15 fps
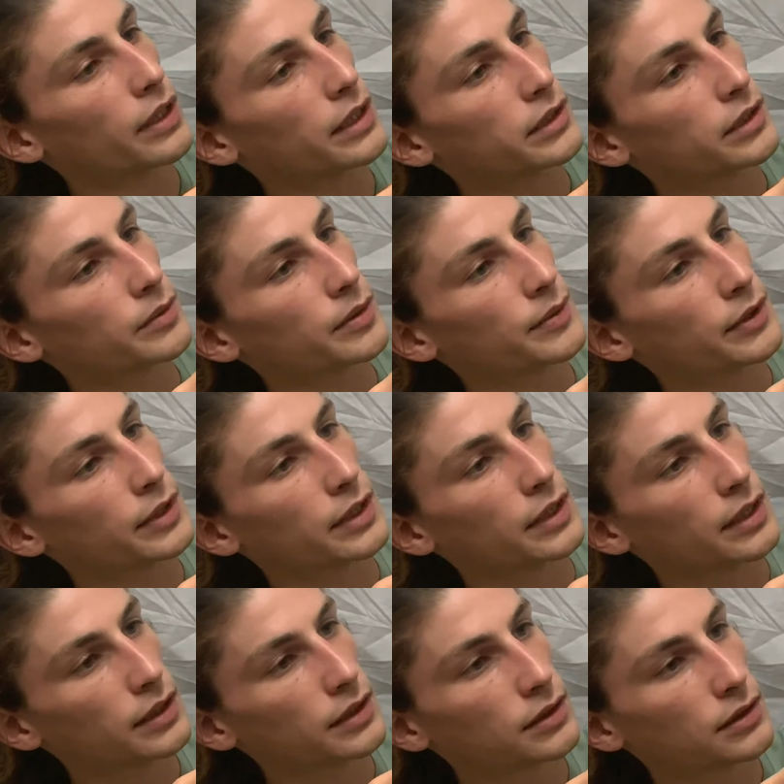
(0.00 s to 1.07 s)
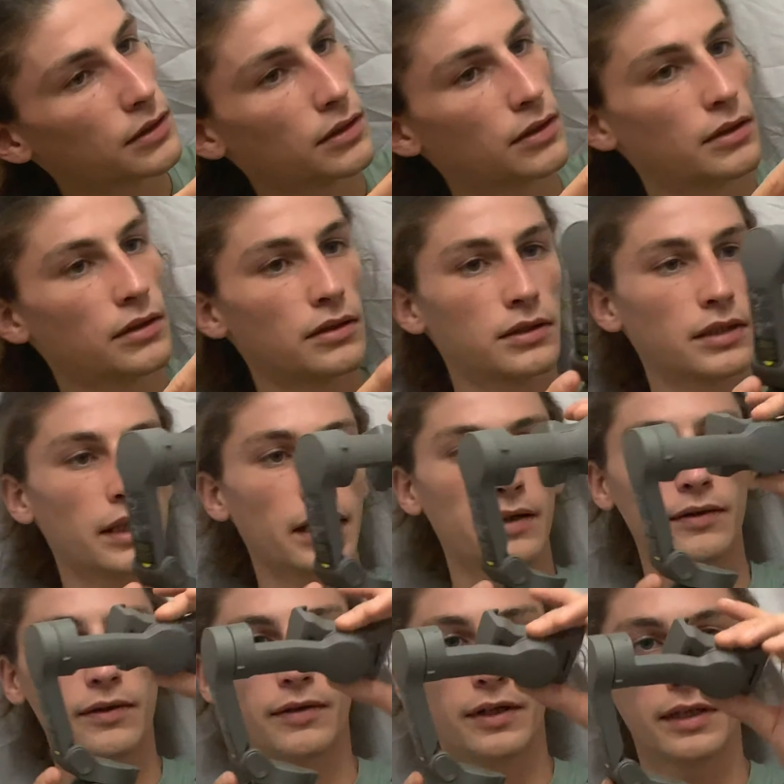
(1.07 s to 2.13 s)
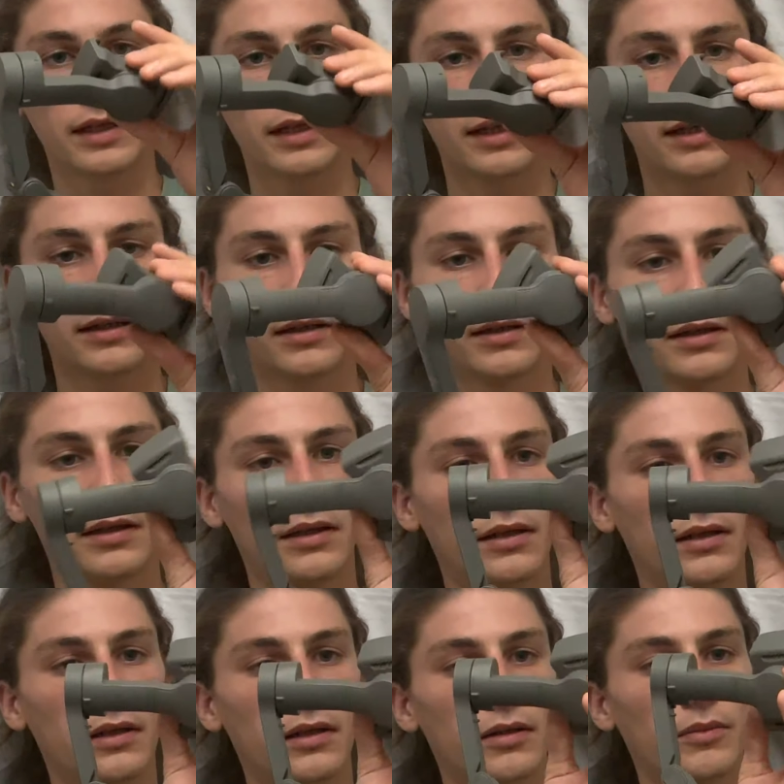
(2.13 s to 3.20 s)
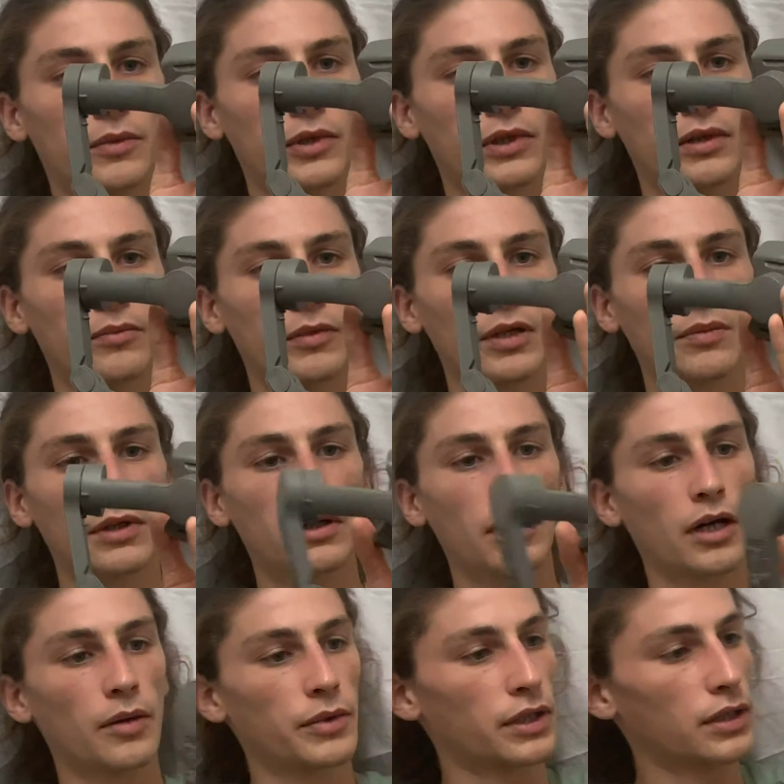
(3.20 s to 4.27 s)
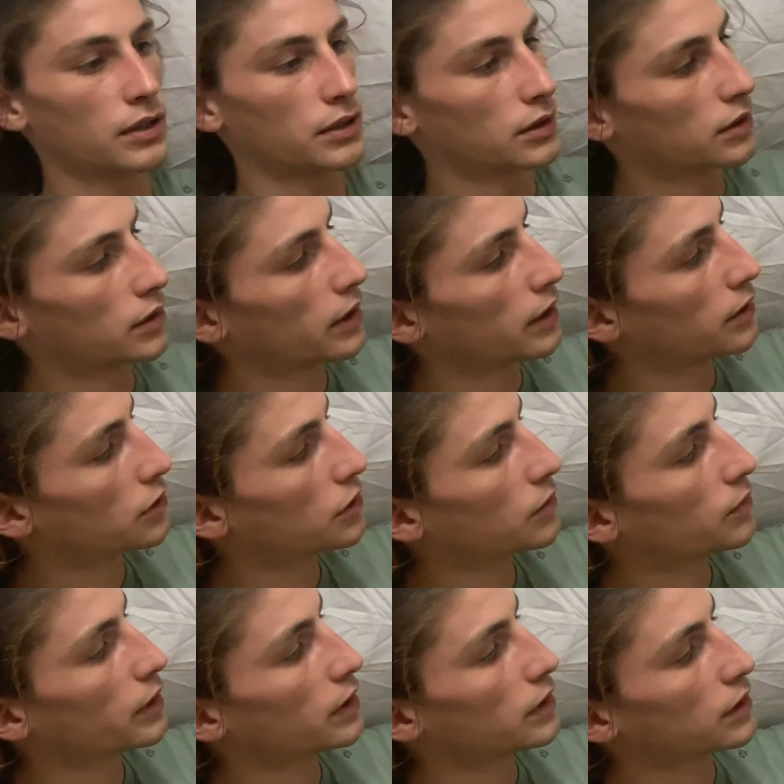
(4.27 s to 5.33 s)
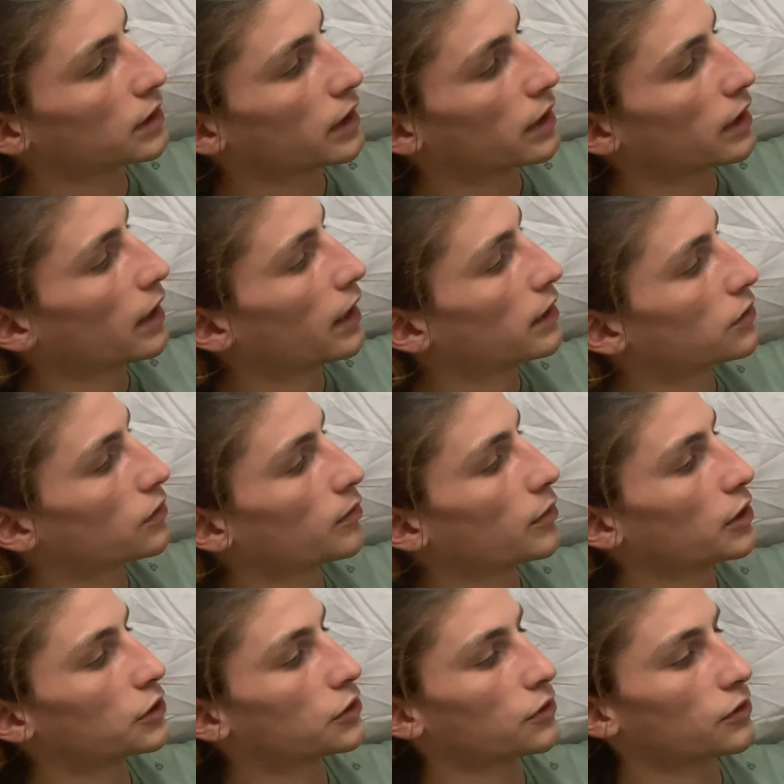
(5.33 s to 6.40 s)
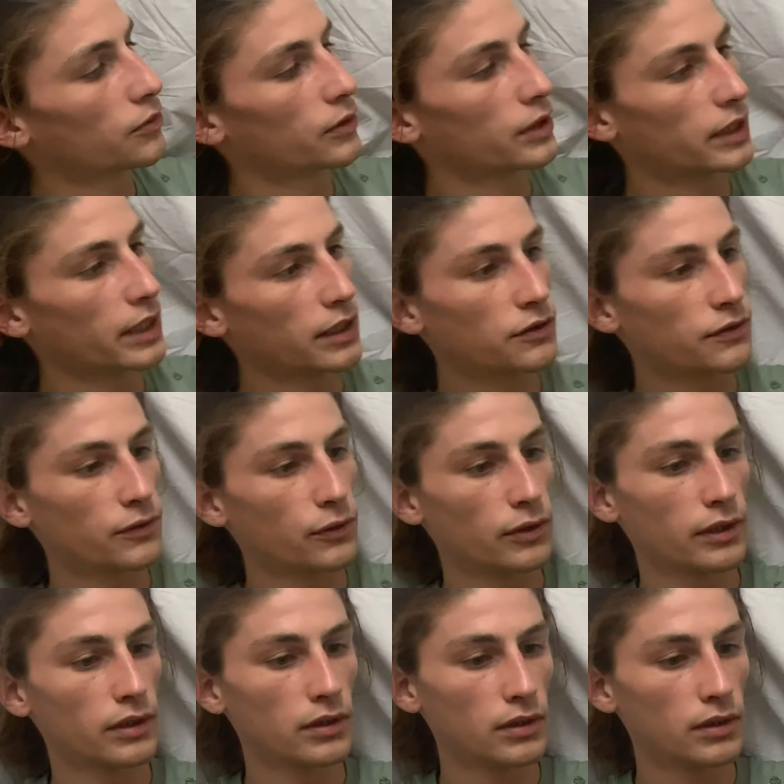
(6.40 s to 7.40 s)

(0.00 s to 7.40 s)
actually be pretty nice to have it right there, but maybe not, because then it swings like that. So I'm not sure what that's for.